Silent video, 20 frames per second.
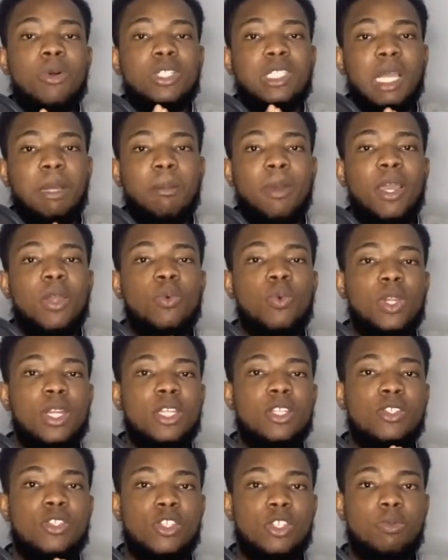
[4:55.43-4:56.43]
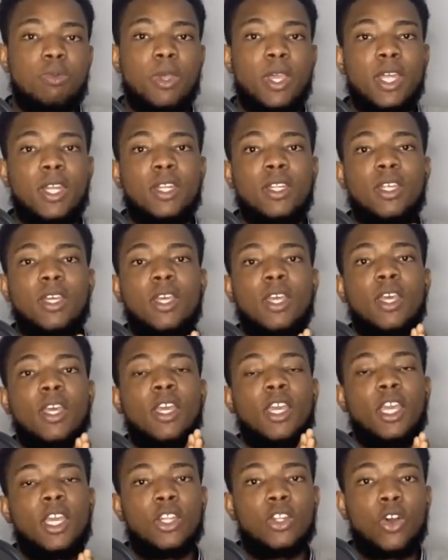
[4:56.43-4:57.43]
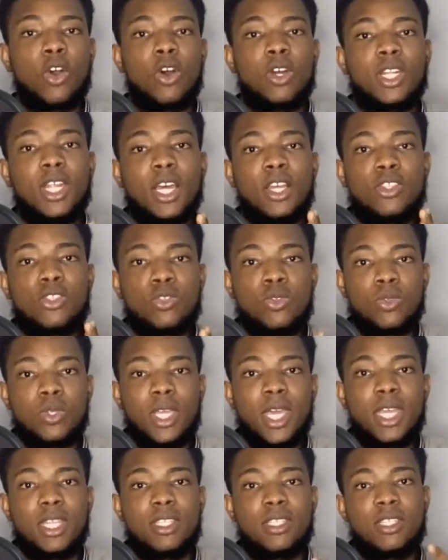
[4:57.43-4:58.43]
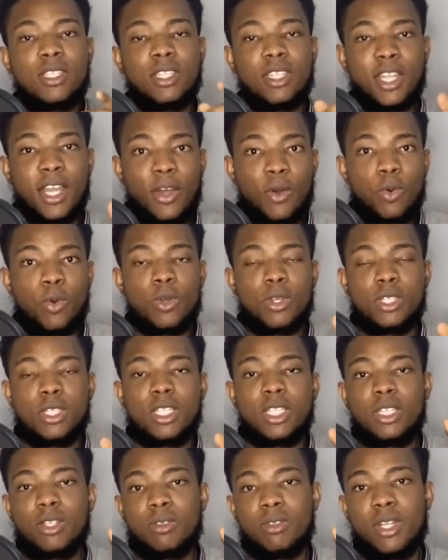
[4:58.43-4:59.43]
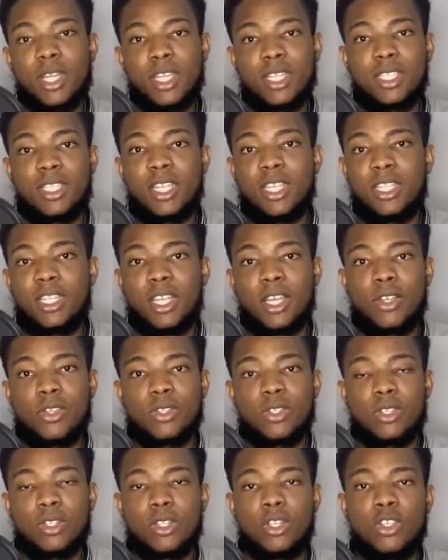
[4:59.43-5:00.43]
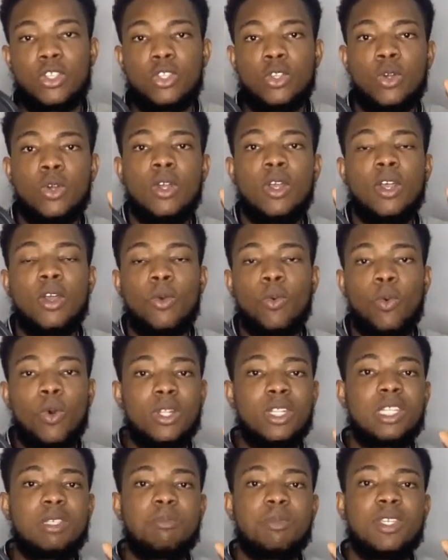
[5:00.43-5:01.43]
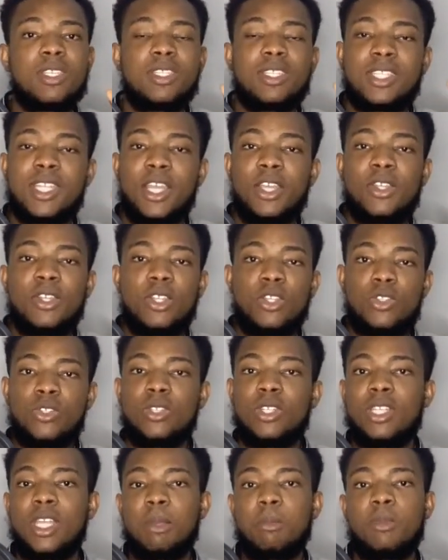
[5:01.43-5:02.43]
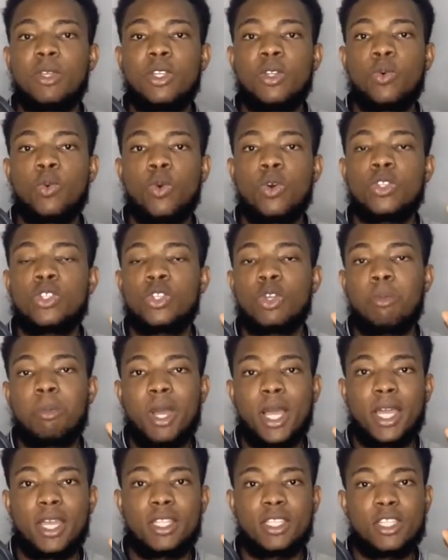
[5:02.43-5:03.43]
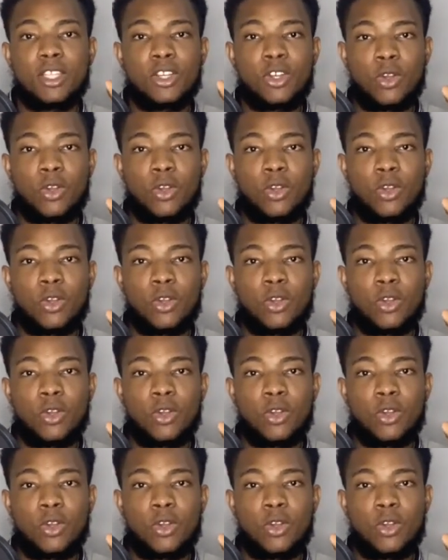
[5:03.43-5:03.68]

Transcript: am I willing to spend in order to get that one sale that is 10,000. So what this means is that you need to determine what your marketing